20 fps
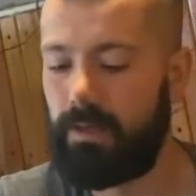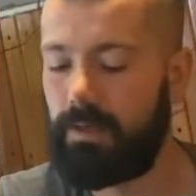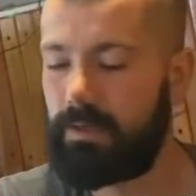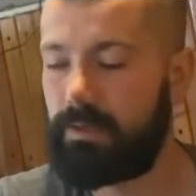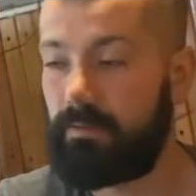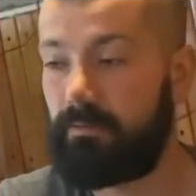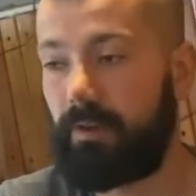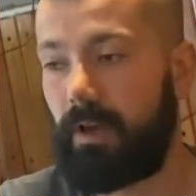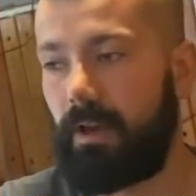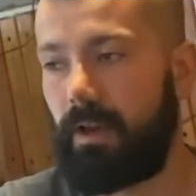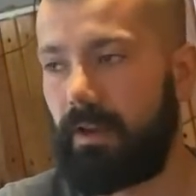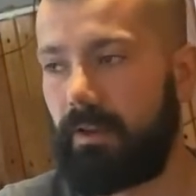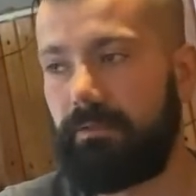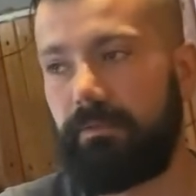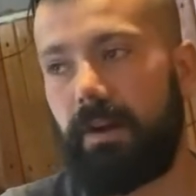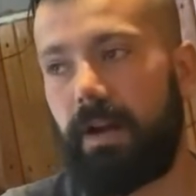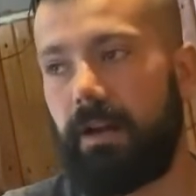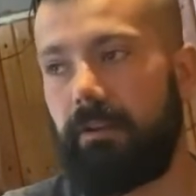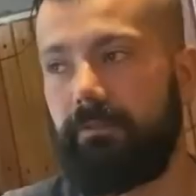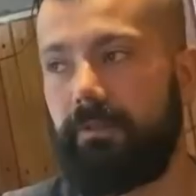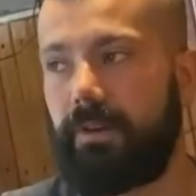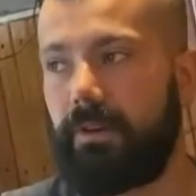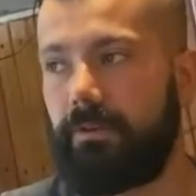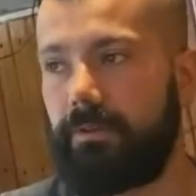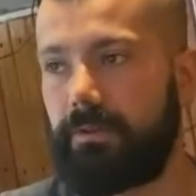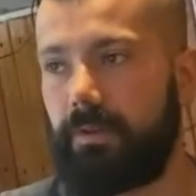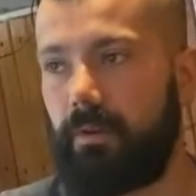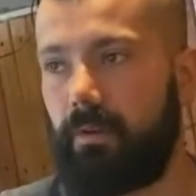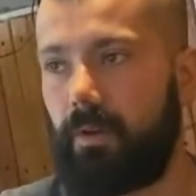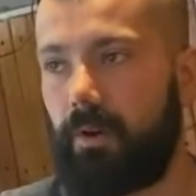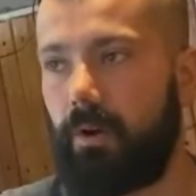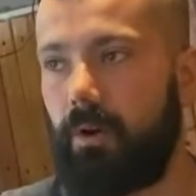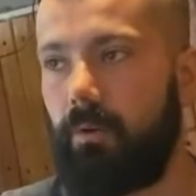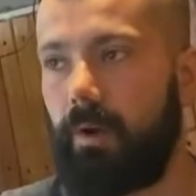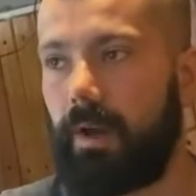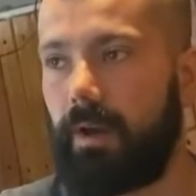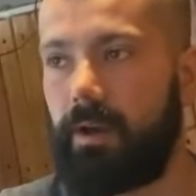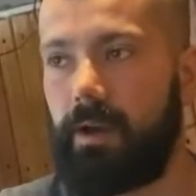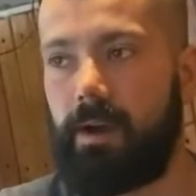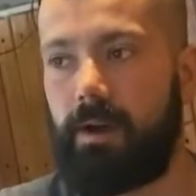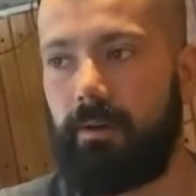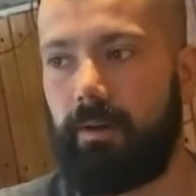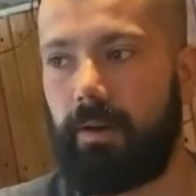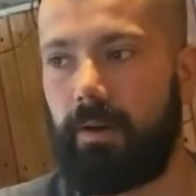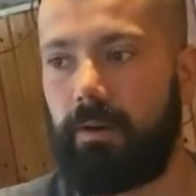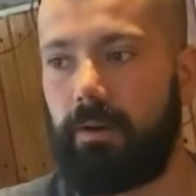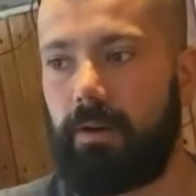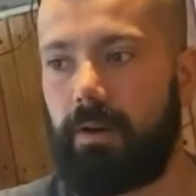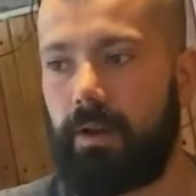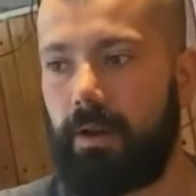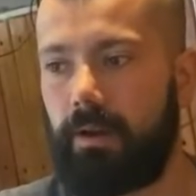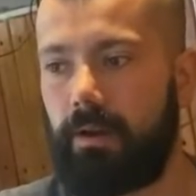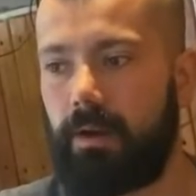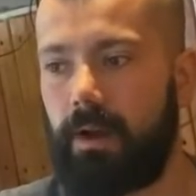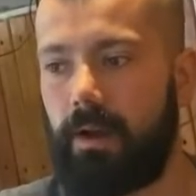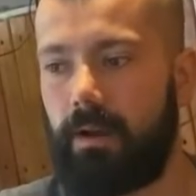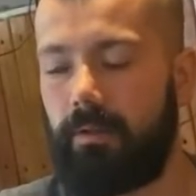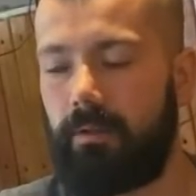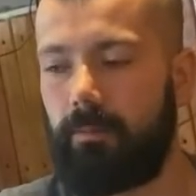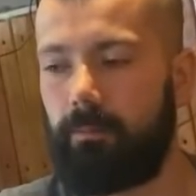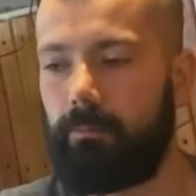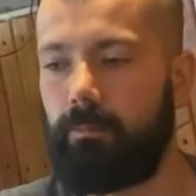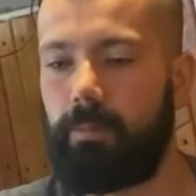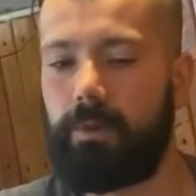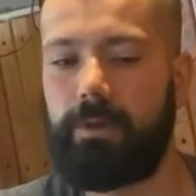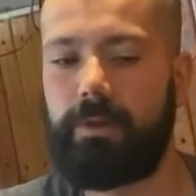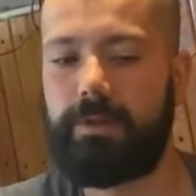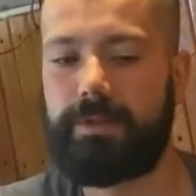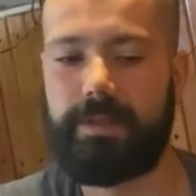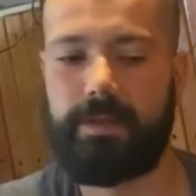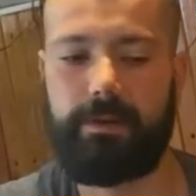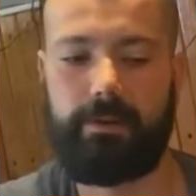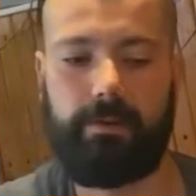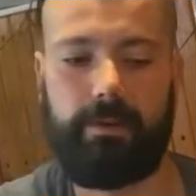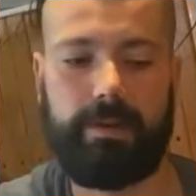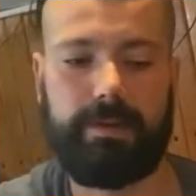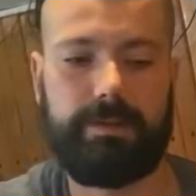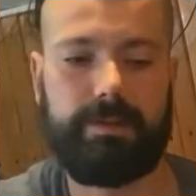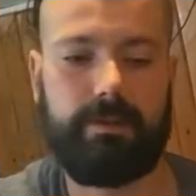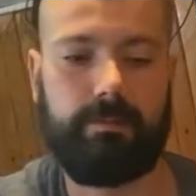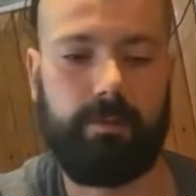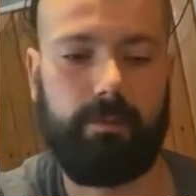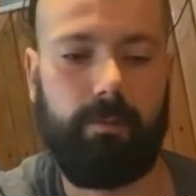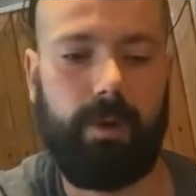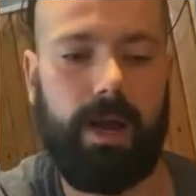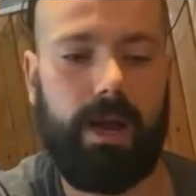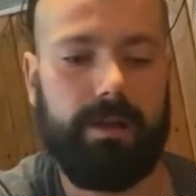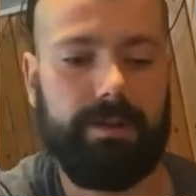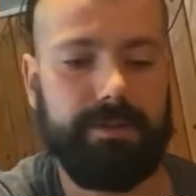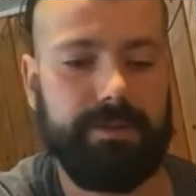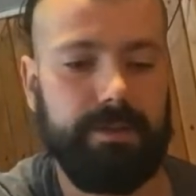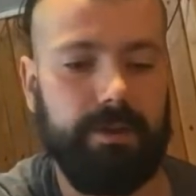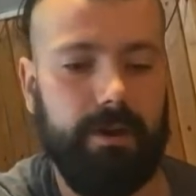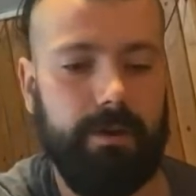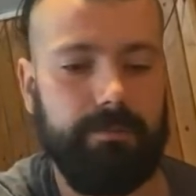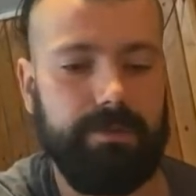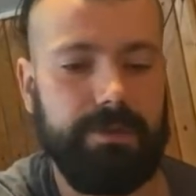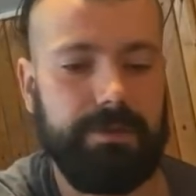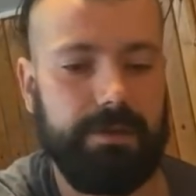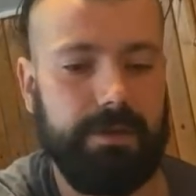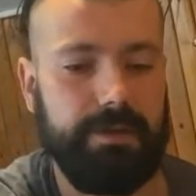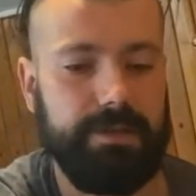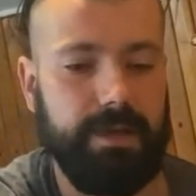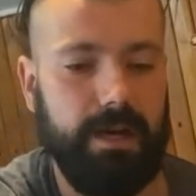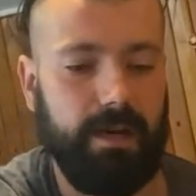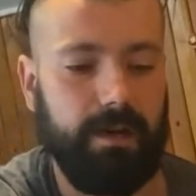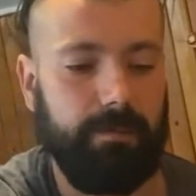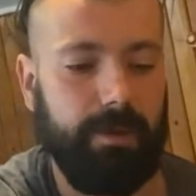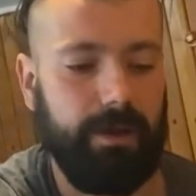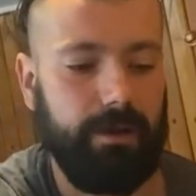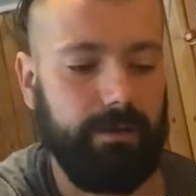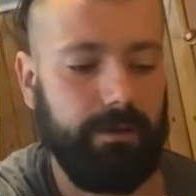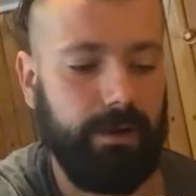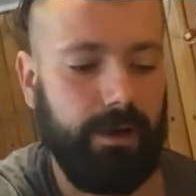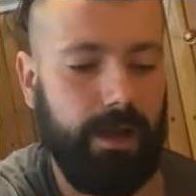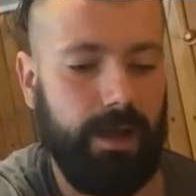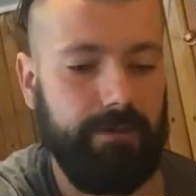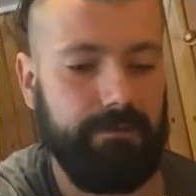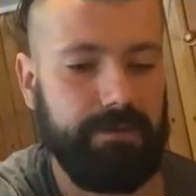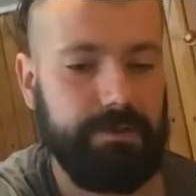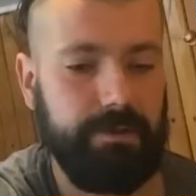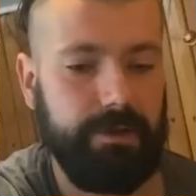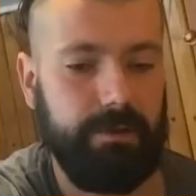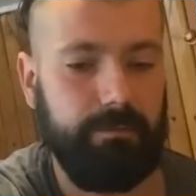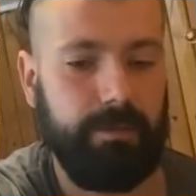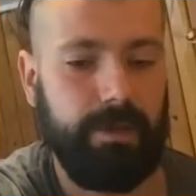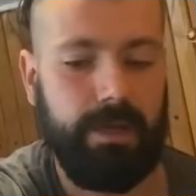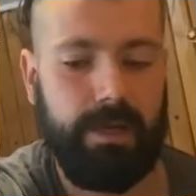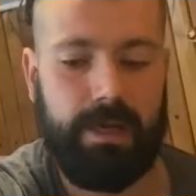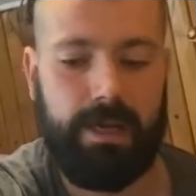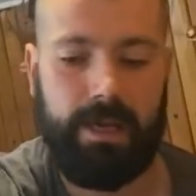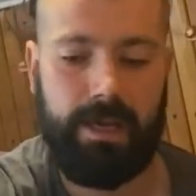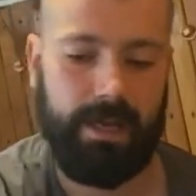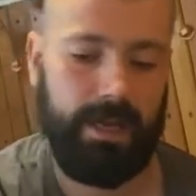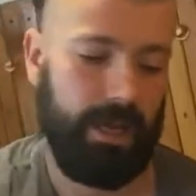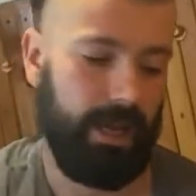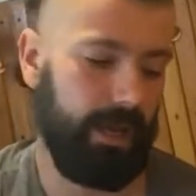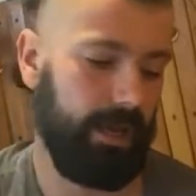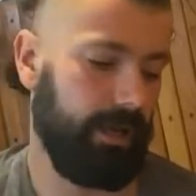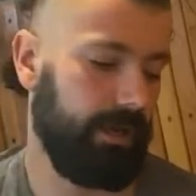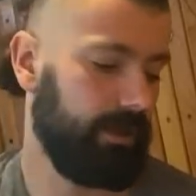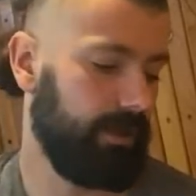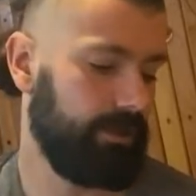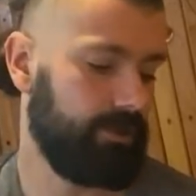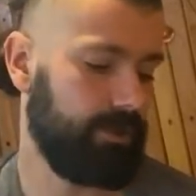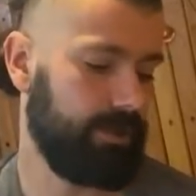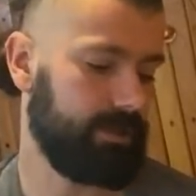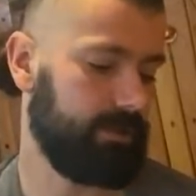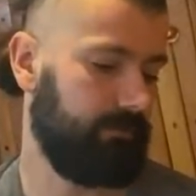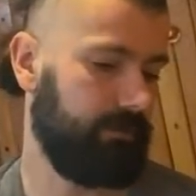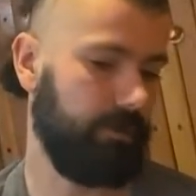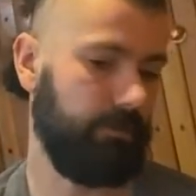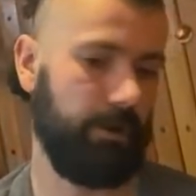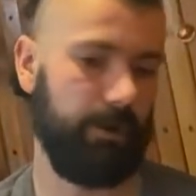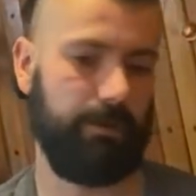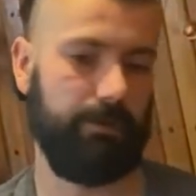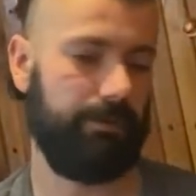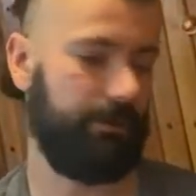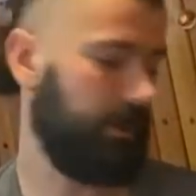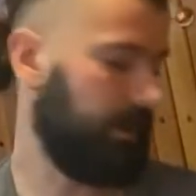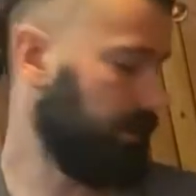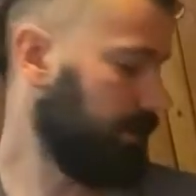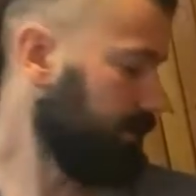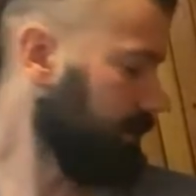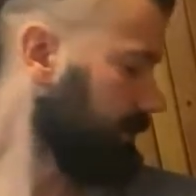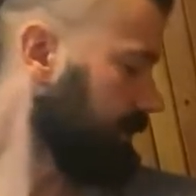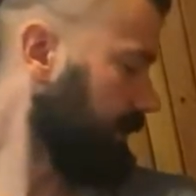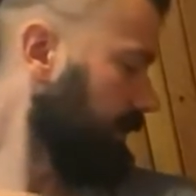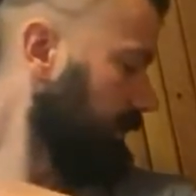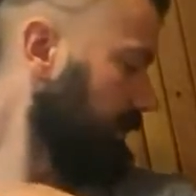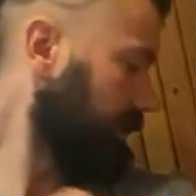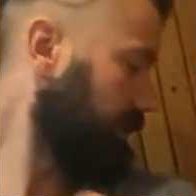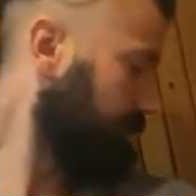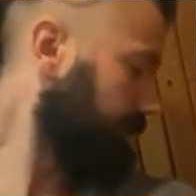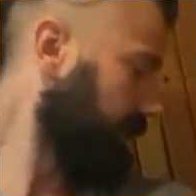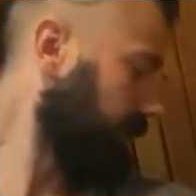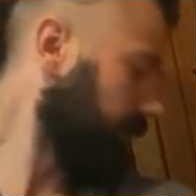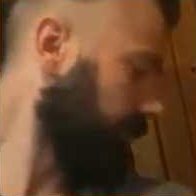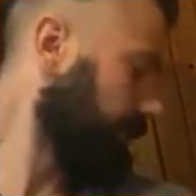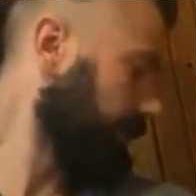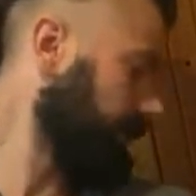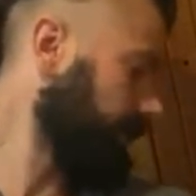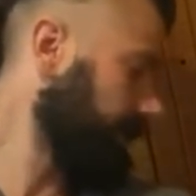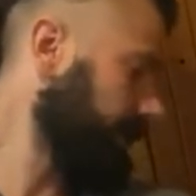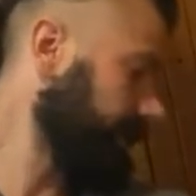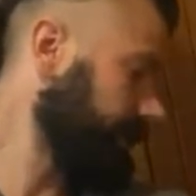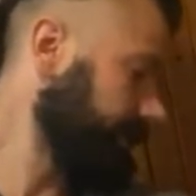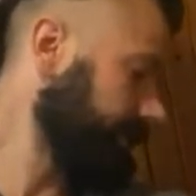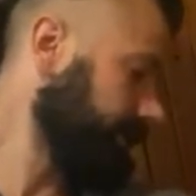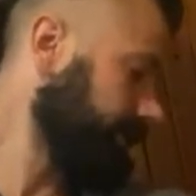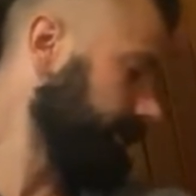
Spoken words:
So I've got like 5 videos on the go right now, and none of them it integrates super well. So I'm just going to talk about it in the live stream and address a few other things that have been going on.